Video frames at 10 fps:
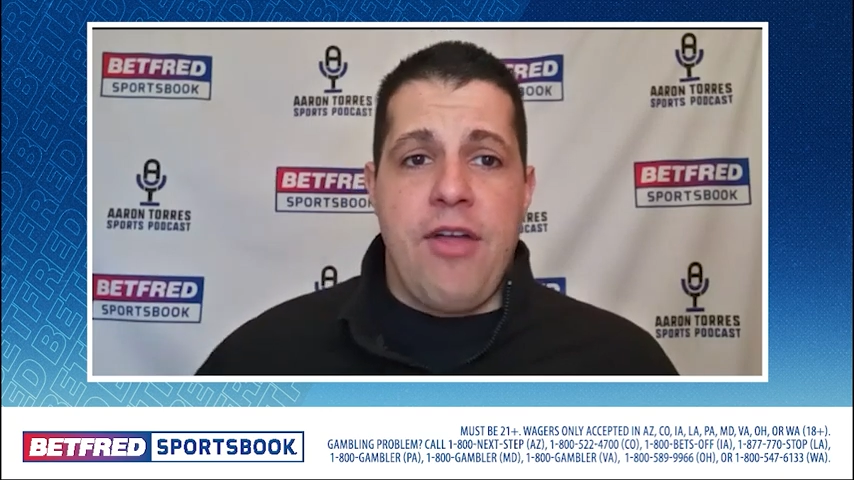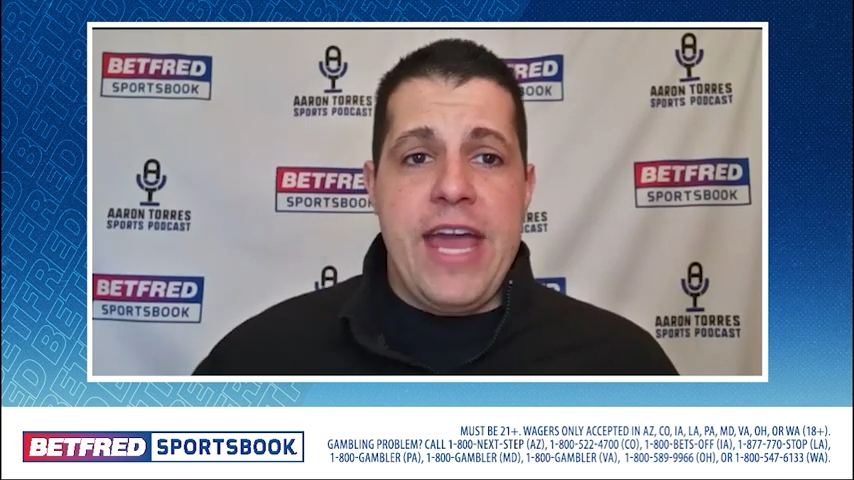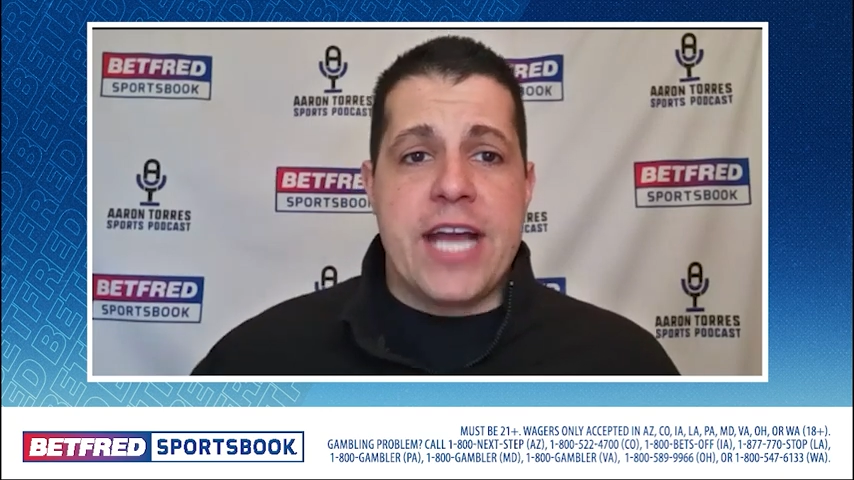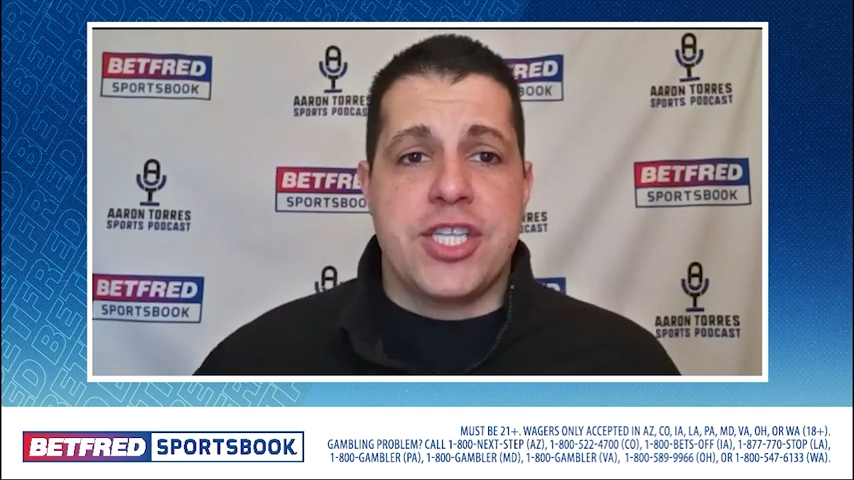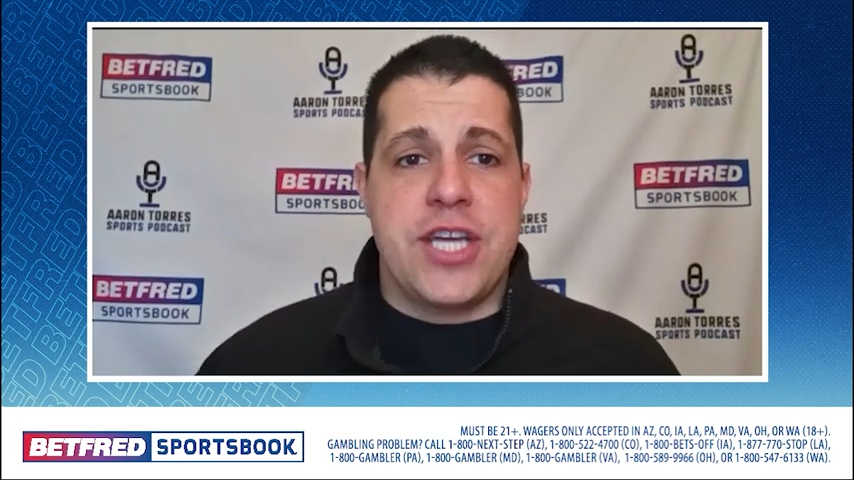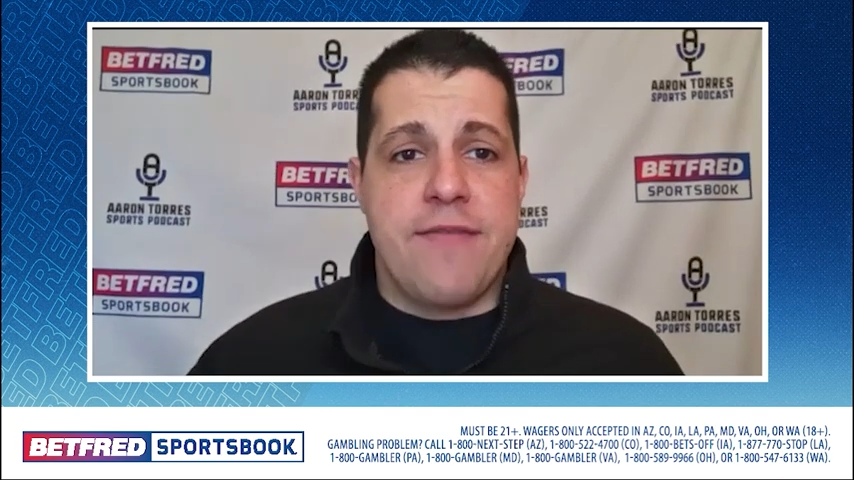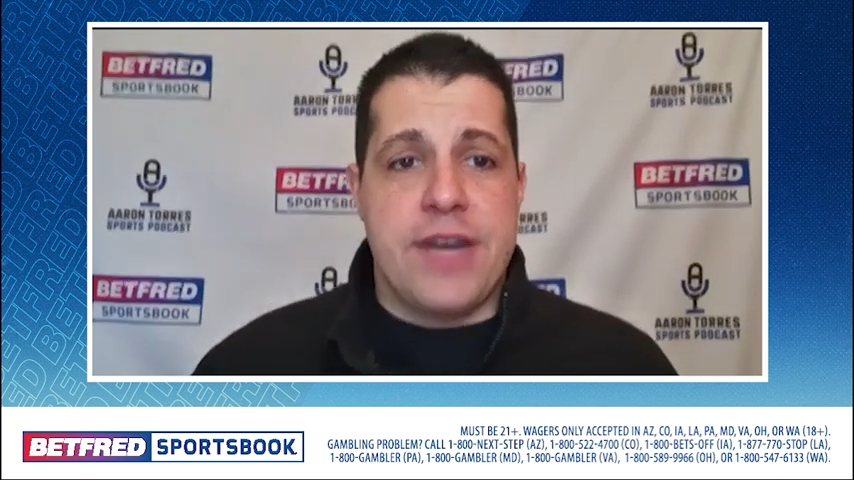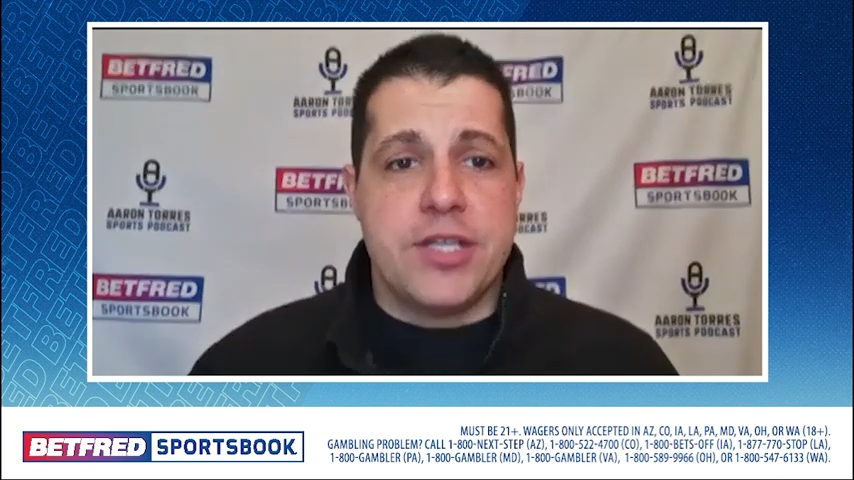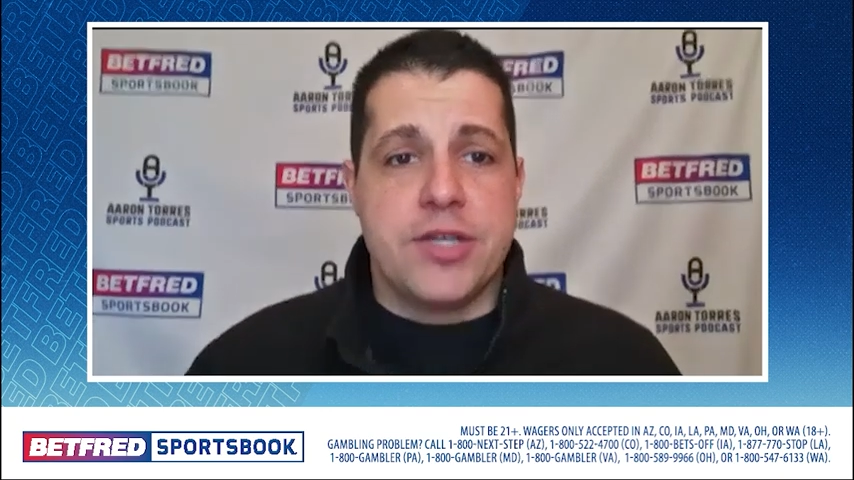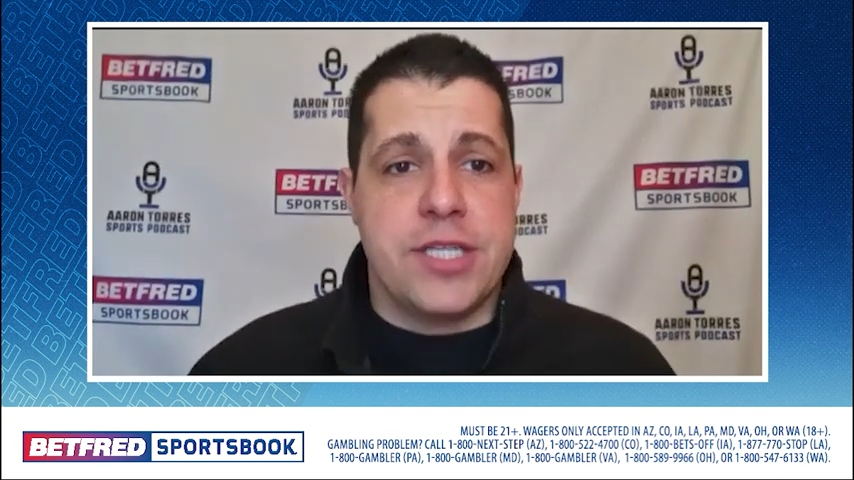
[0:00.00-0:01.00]
they actually have
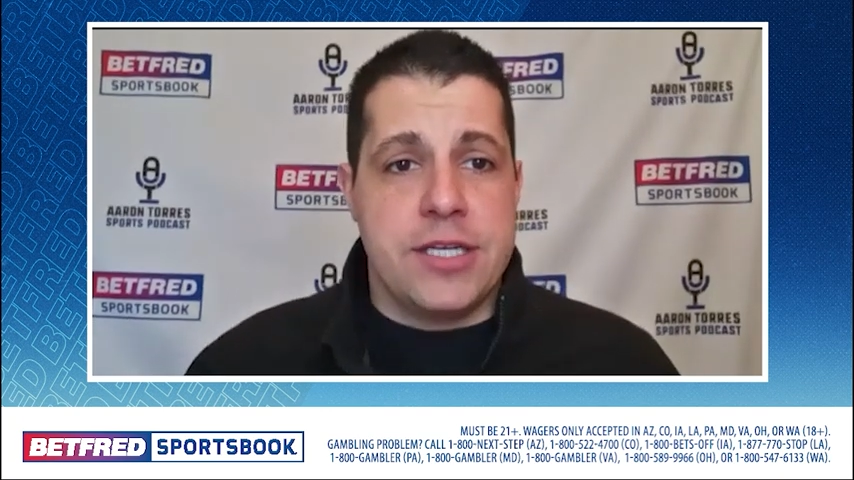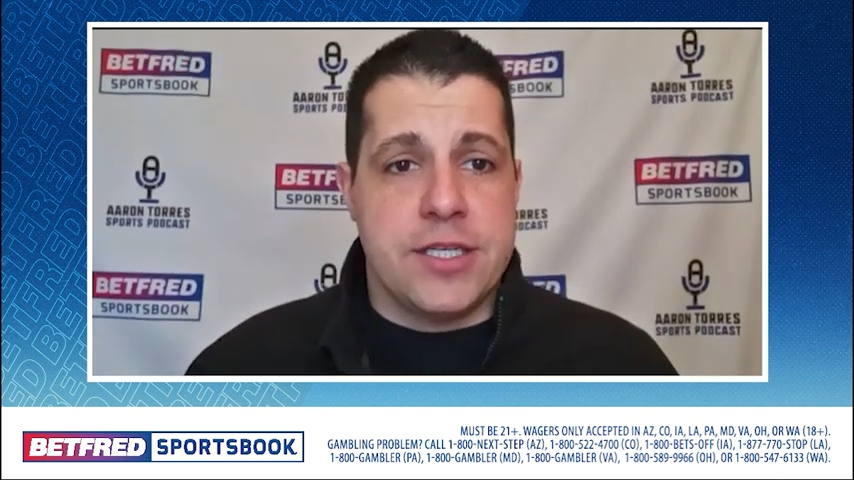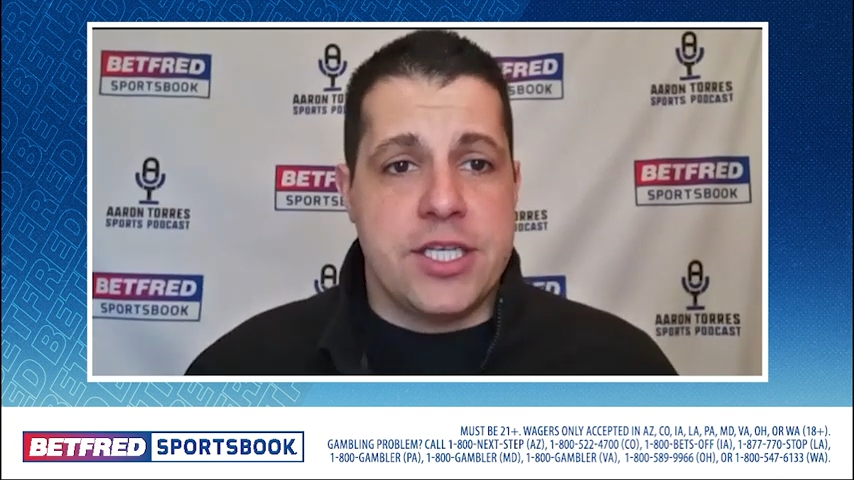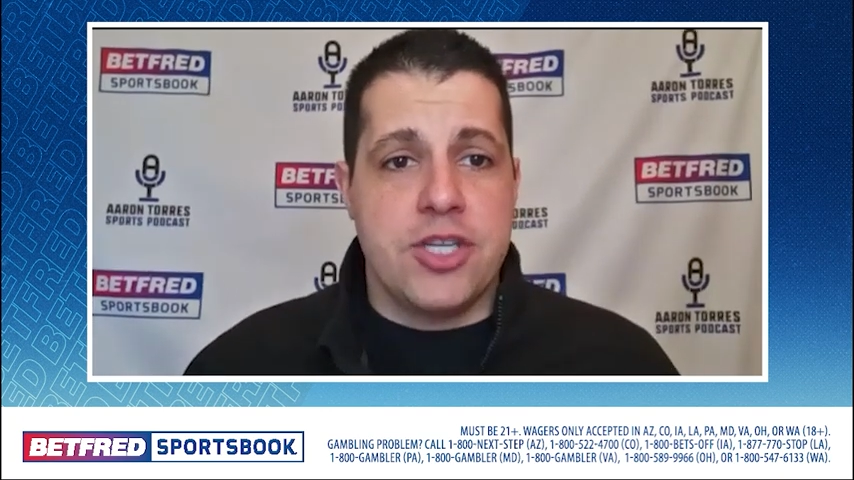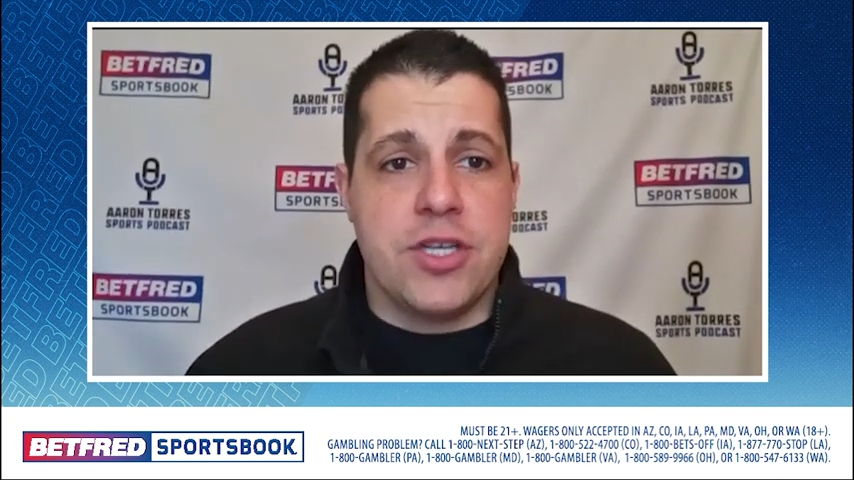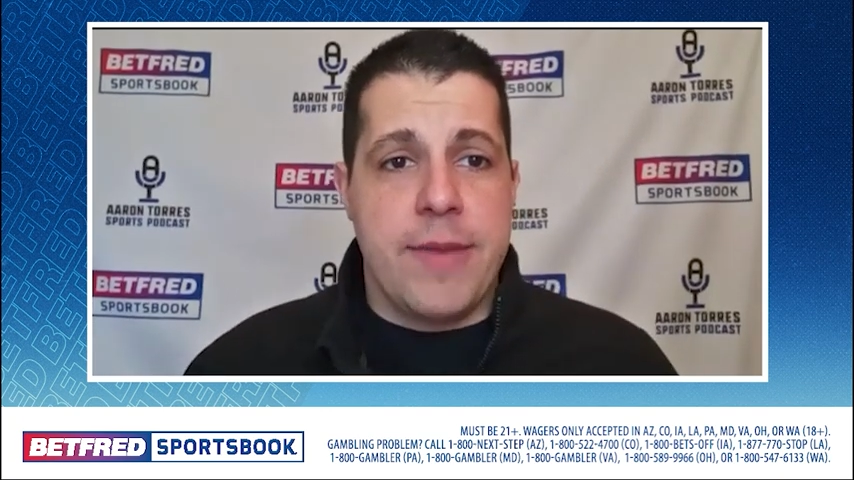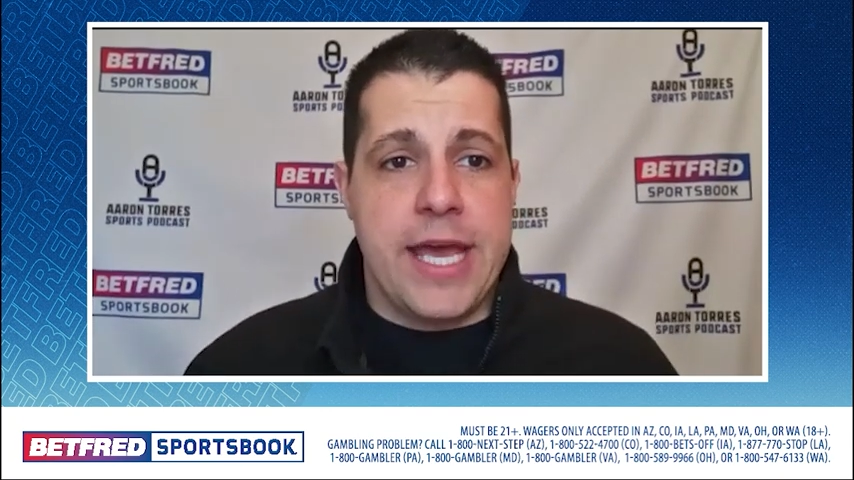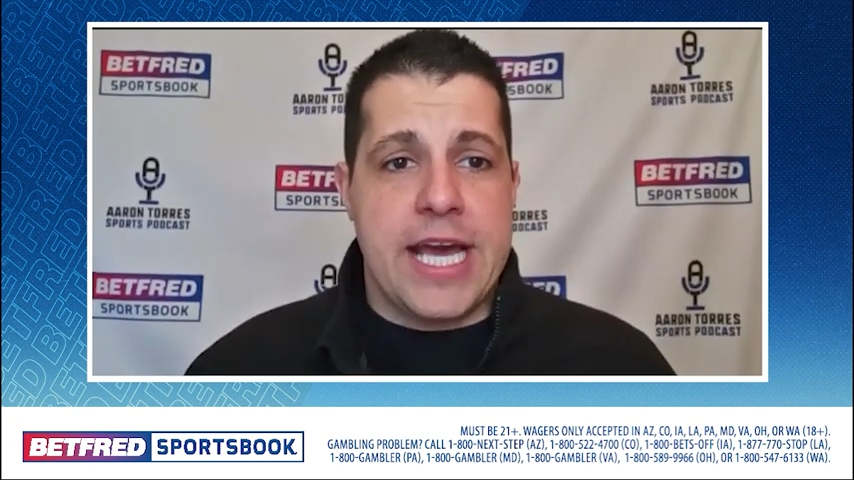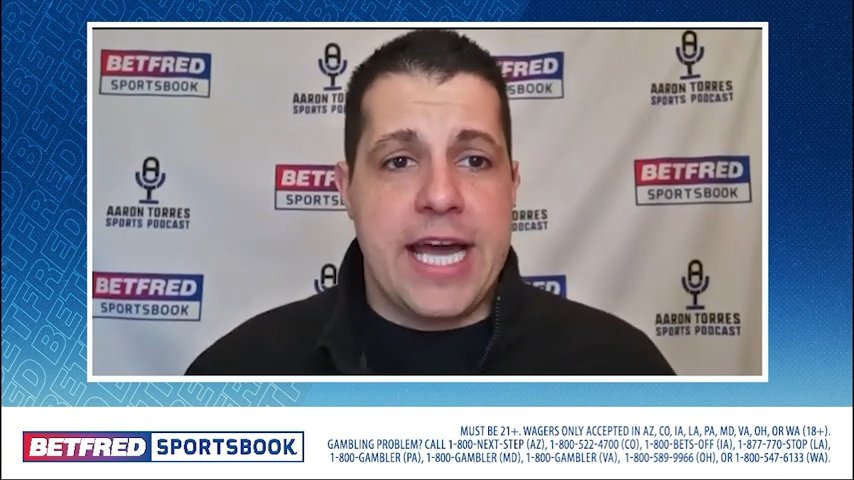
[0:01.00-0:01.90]
an interesting decision to make,